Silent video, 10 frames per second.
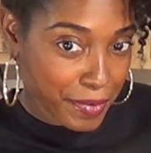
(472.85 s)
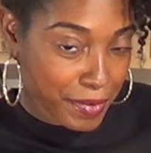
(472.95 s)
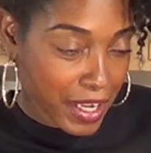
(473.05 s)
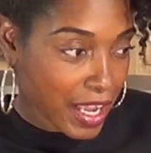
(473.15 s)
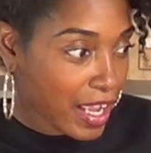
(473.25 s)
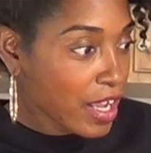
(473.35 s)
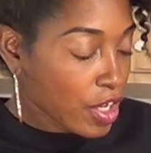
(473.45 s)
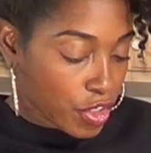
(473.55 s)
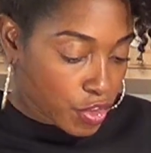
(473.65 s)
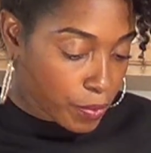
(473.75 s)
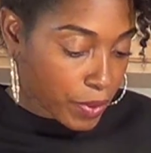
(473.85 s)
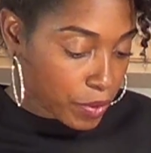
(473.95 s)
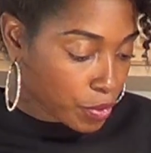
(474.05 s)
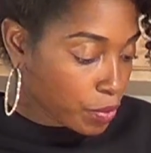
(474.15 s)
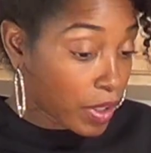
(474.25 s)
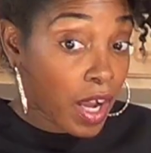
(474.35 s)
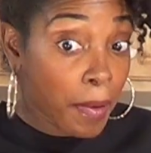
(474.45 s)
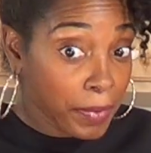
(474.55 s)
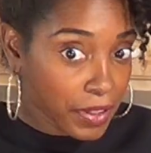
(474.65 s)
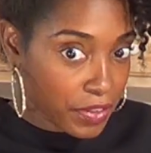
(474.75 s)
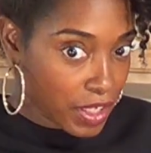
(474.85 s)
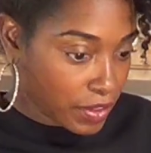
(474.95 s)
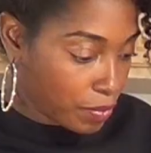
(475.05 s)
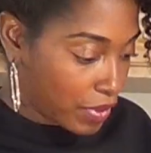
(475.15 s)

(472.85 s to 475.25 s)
Okay? So we're going to do a couple of things